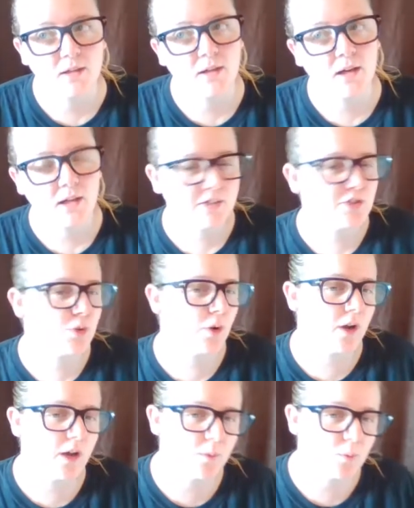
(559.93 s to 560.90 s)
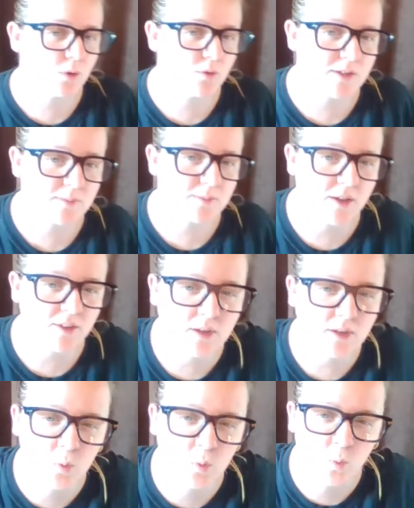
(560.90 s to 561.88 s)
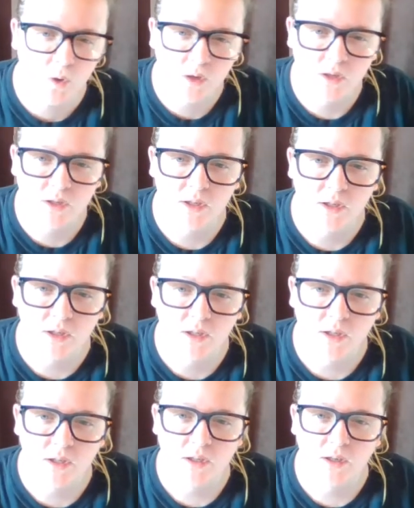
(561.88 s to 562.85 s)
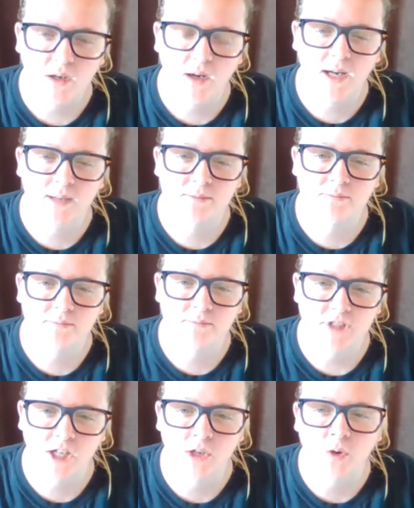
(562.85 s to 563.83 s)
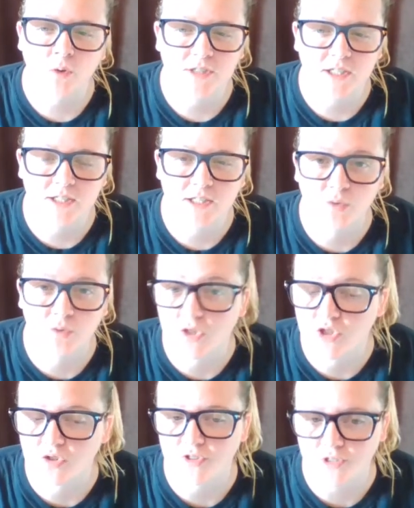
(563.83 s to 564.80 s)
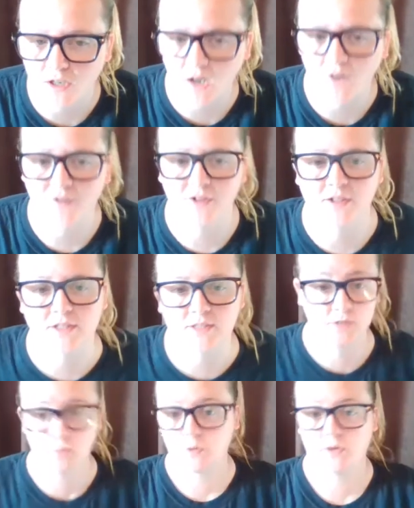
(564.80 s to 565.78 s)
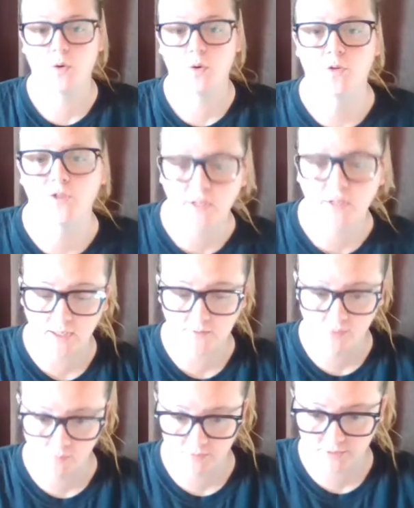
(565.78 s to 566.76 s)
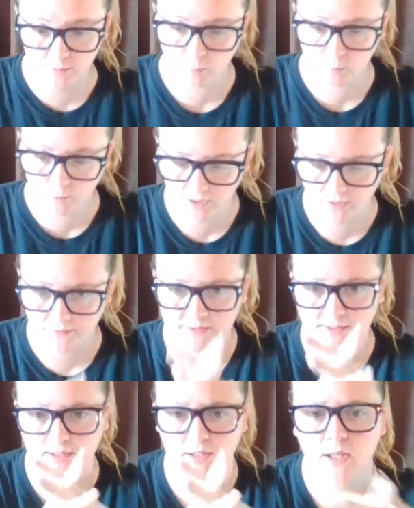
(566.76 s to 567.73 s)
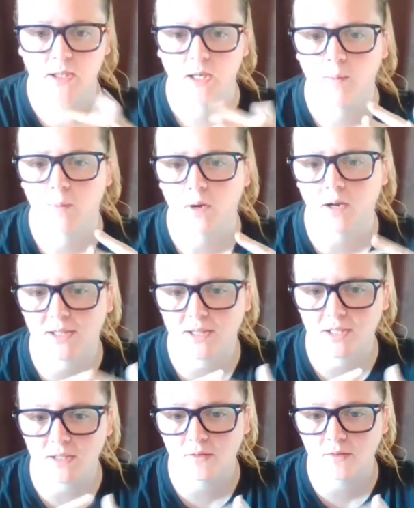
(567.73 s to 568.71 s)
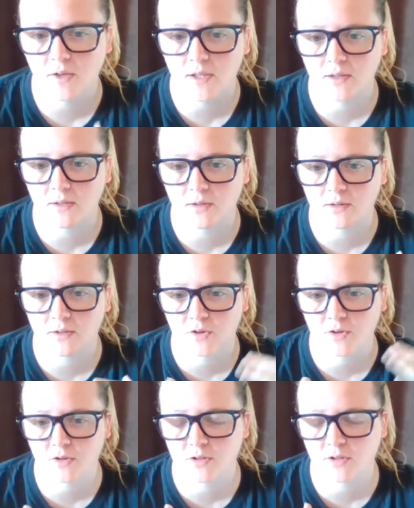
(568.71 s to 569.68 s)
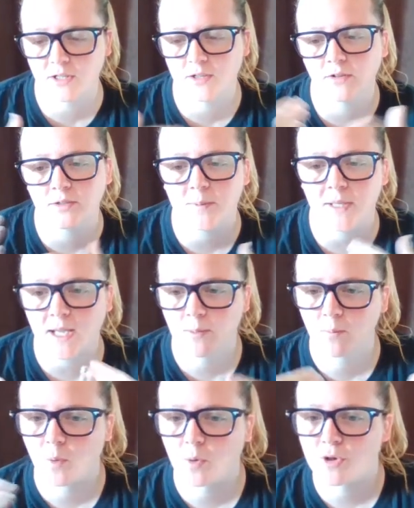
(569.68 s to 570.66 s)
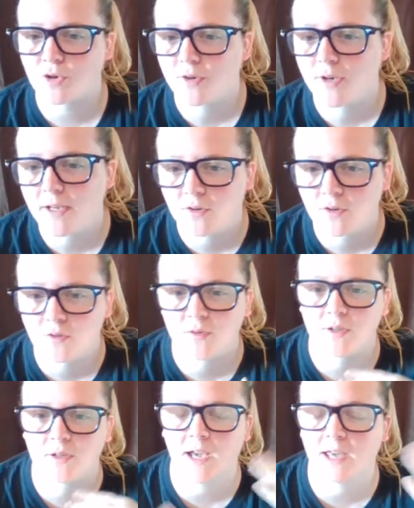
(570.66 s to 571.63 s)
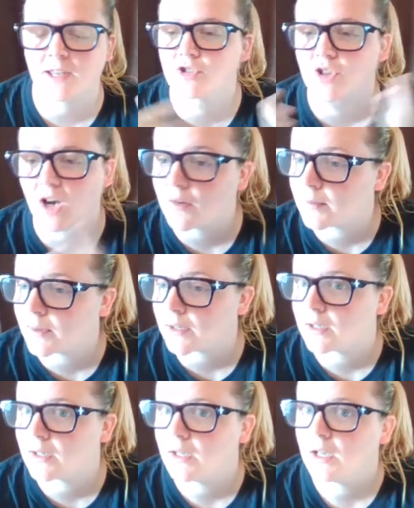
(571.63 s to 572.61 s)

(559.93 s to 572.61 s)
I enjoy all the movies, but I think number 1... I know it's like the original start off, like this is where the whole thing came from, was number one, obviously. But I think like the kills became more creative and catastrophic